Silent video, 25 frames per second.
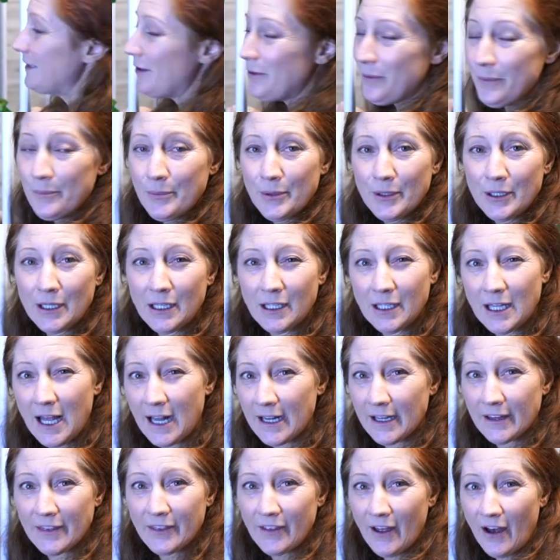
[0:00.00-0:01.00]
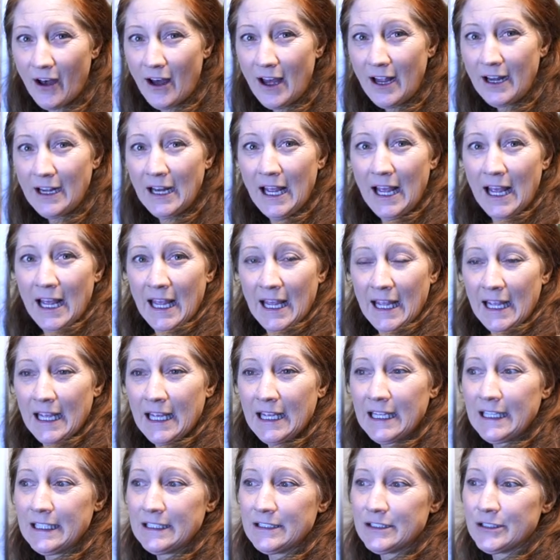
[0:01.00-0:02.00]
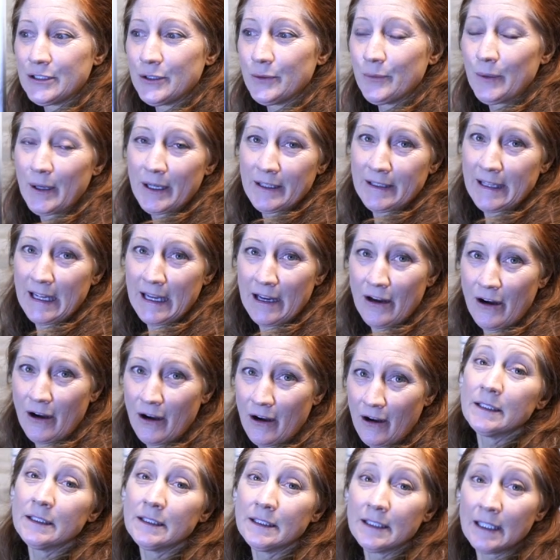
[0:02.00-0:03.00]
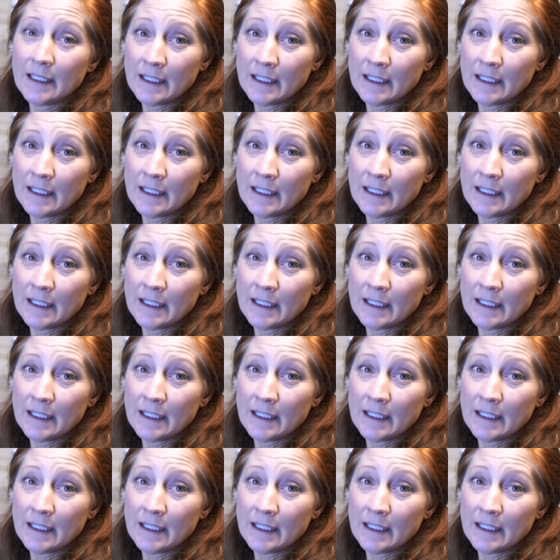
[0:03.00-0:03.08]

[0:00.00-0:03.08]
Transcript: don't put a lot of thought into where they are.